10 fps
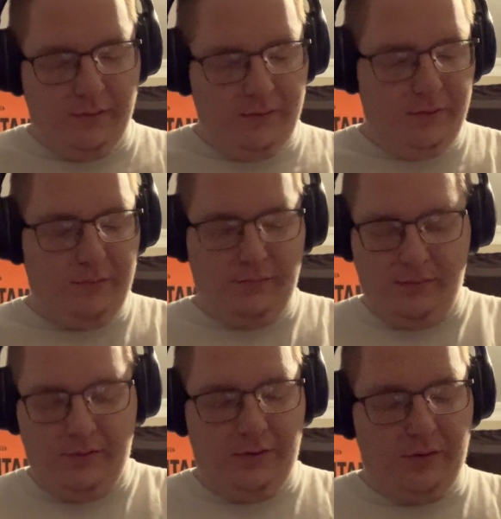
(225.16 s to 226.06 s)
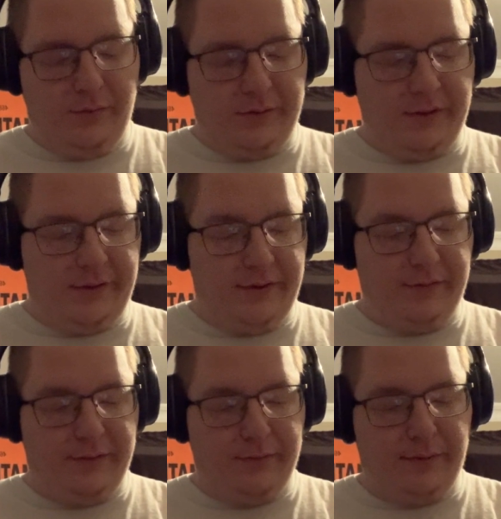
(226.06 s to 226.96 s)
You do almost anything
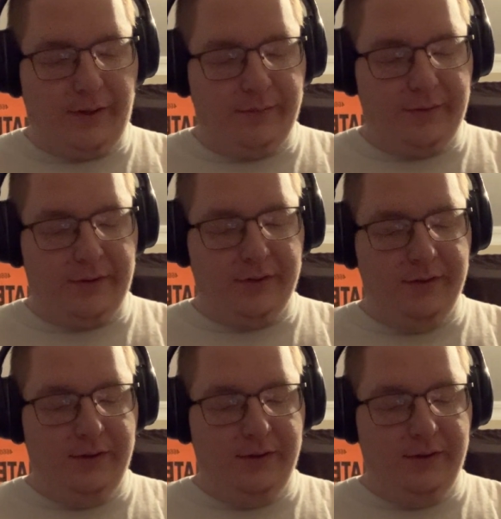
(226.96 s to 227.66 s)
with a pry bar.